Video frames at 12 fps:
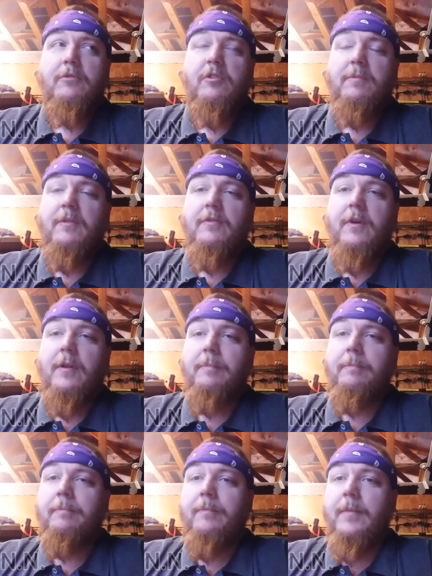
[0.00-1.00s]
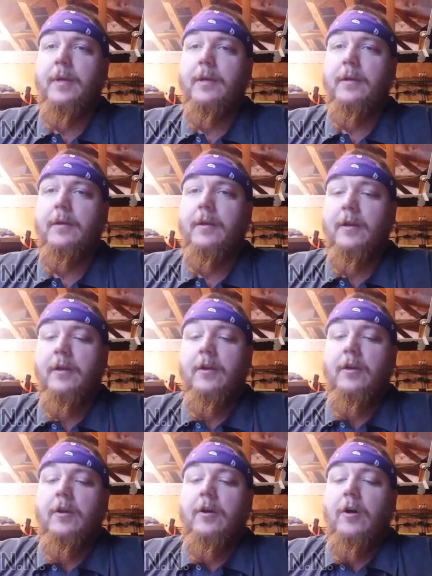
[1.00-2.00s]
could be fun.
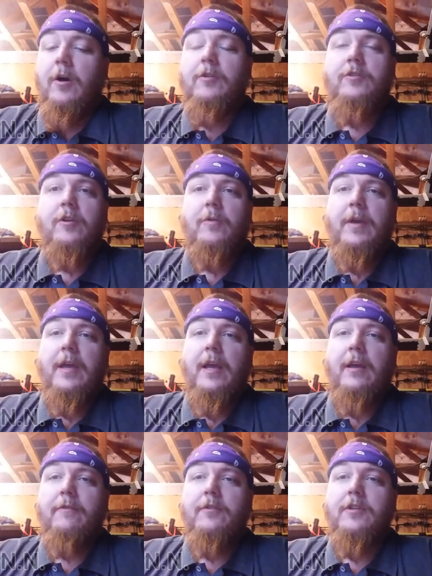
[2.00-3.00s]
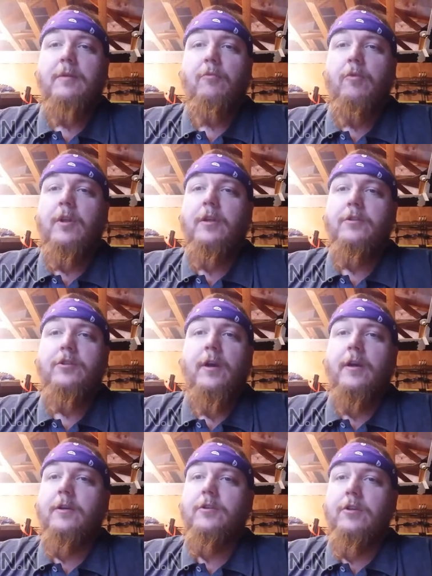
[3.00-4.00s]
Also, we have some wood
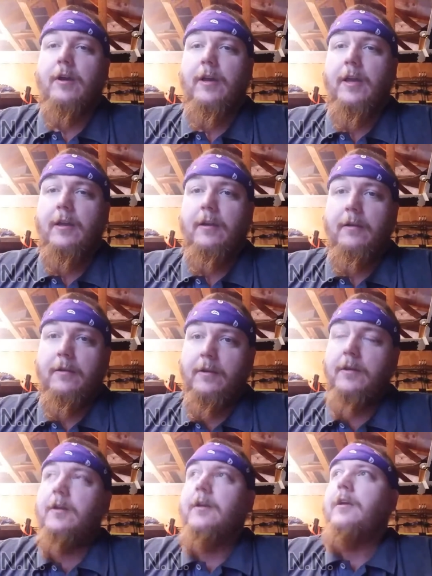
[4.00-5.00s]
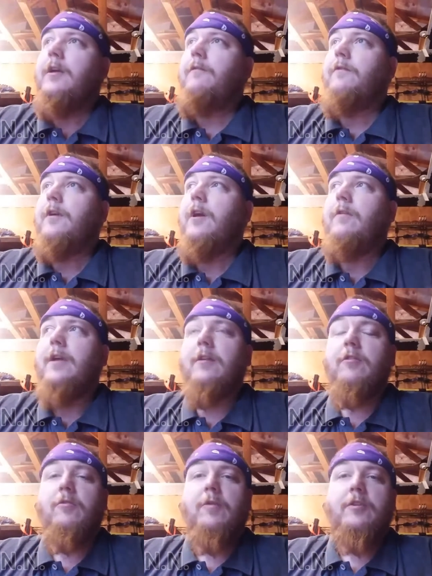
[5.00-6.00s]
chuck chucking. If you go
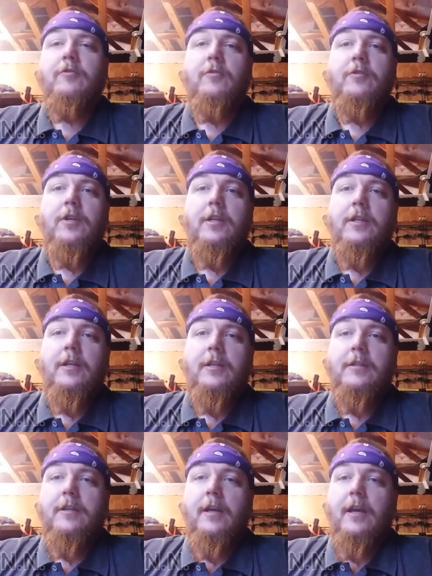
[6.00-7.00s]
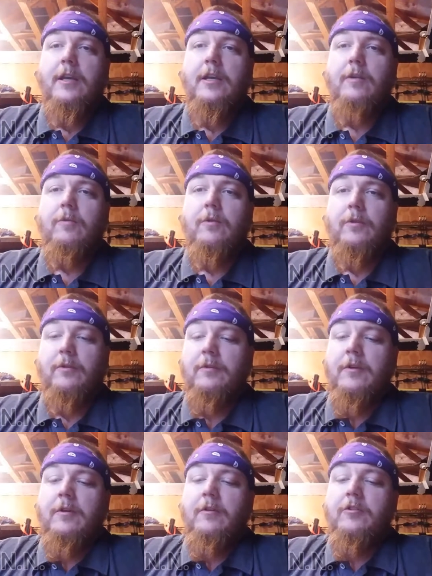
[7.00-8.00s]
down to West Virginia today, you will
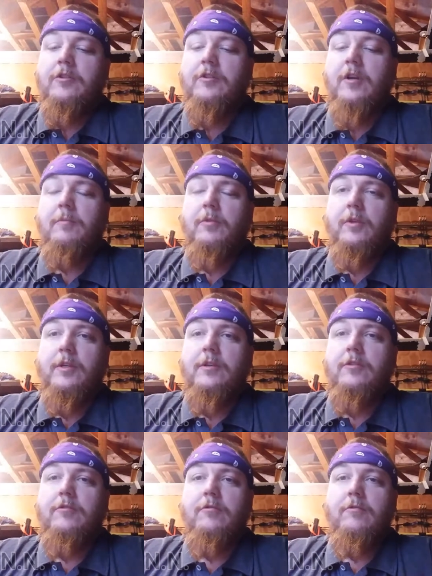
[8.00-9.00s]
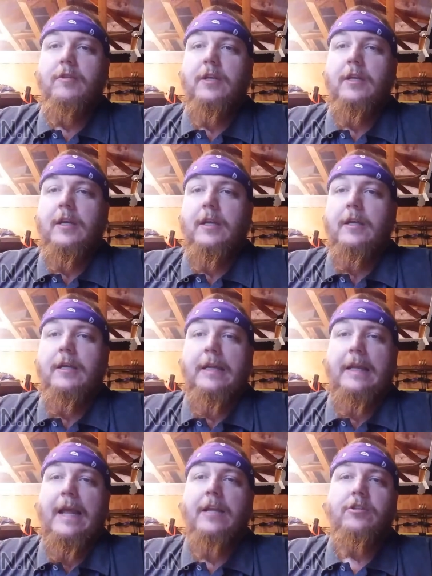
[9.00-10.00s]
stumble into the
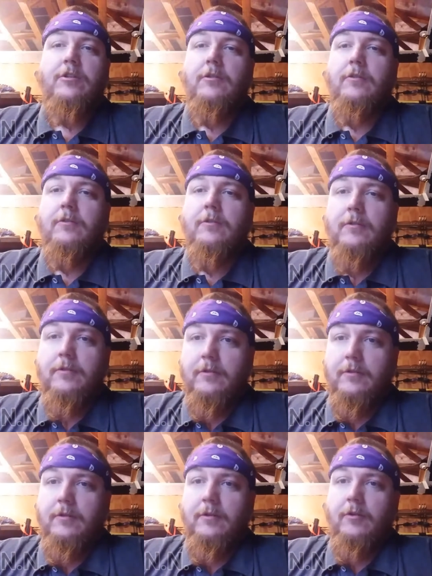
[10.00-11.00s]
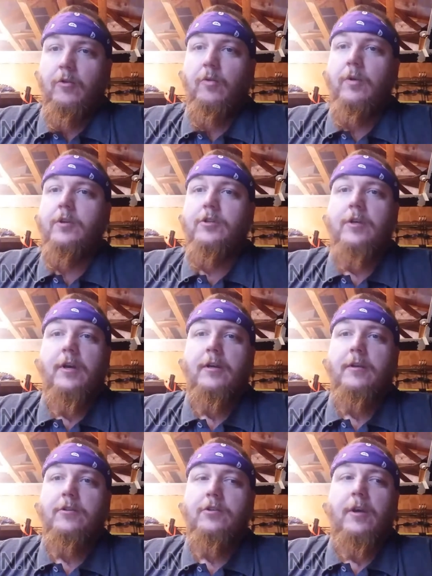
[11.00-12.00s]
National
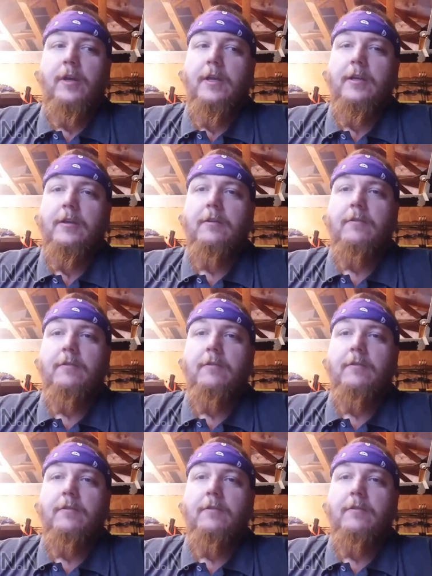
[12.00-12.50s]
Woodchuck Chucking